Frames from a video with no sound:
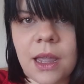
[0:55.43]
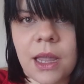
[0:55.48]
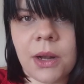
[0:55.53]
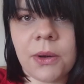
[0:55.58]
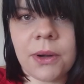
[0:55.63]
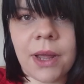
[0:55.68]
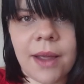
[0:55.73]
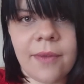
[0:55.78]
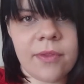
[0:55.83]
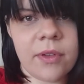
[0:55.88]
You
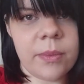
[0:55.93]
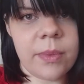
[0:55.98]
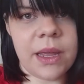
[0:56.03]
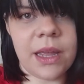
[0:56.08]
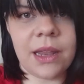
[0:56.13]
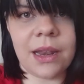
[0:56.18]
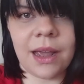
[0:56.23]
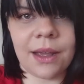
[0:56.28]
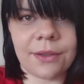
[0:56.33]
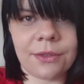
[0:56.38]
don't have to be
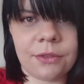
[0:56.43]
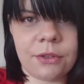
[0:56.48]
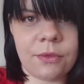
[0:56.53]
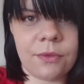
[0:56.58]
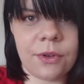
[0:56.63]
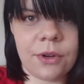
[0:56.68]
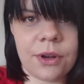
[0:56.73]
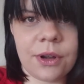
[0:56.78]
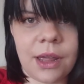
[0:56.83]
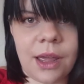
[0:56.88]
an
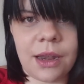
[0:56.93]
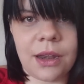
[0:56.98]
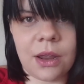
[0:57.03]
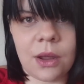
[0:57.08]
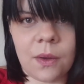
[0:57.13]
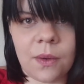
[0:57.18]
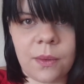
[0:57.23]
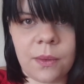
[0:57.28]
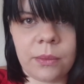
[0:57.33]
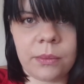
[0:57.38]
extrovert. I
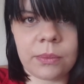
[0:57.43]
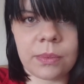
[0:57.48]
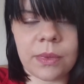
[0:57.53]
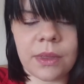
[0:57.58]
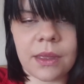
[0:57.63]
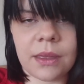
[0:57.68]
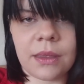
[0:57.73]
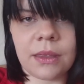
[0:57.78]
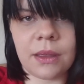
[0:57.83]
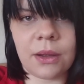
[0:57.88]
know
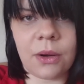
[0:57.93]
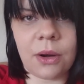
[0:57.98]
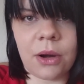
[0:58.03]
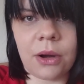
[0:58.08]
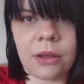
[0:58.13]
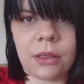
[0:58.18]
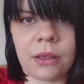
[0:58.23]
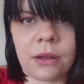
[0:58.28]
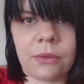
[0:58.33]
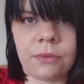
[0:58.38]
there are
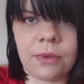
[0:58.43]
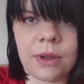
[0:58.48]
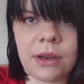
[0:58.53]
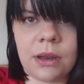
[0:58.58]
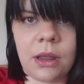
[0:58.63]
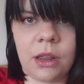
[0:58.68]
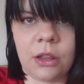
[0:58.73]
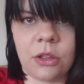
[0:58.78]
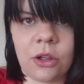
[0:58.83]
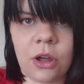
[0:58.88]
a lot of
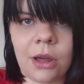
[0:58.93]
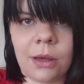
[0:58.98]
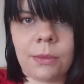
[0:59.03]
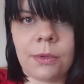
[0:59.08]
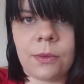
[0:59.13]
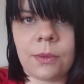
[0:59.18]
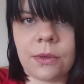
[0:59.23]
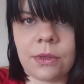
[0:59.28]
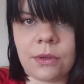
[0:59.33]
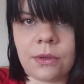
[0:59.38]
retail
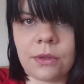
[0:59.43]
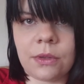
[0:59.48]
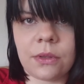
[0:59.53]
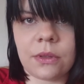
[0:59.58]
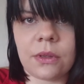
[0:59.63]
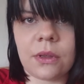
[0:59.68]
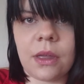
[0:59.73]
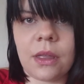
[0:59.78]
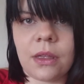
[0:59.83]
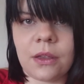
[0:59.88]
jobs where
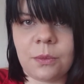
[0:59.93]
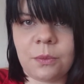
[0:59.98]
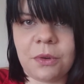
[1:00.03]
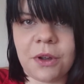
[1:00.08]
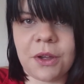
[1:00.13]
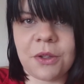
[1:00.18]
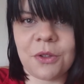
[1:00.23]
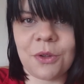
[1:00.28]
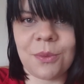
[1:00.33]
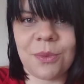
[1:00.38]
there's a lot of
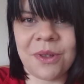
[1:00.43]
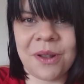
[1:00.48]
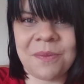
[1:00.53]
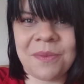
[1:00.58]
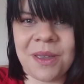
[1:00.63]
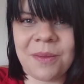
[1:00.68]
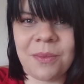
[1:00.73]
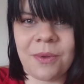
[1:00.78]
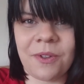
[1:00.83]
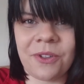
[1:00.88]
pressure put on
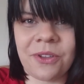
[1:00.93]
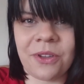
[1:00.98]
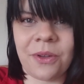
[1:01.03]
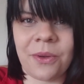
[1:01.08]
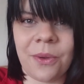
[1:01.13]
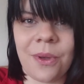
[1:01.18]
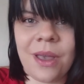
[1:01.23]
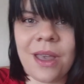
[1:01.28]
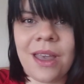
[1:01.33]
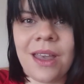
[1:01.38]
people
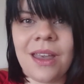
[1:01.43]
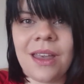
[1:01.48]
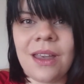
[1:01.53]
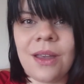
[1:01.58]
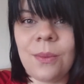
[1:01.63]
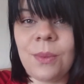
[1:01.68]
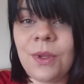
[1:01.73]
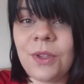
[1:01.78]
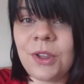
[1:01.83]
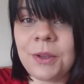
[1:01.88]
to
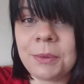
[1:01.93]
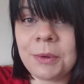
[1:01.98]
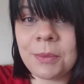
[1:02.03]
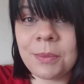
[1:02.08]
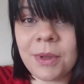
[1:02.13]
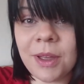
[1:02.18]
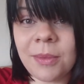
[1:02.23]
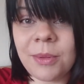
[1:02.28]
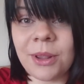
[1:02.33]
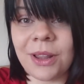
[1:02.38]
be super
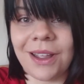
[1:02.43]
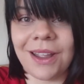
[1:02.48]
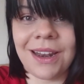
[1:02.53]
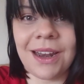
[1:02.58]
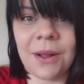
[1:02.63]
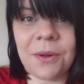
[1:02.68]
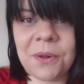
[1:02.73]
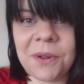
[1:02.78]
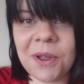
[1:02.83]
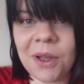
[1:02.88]
bubbly and
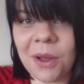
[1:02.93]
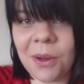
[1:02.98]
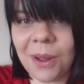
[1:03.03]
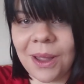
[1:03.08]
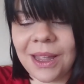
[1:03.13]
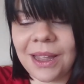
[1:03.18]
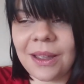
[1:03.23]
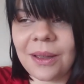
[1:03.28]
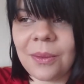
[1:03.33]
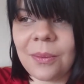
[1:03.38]

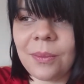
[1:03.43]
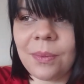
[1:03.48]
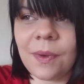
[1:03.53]
outgoing.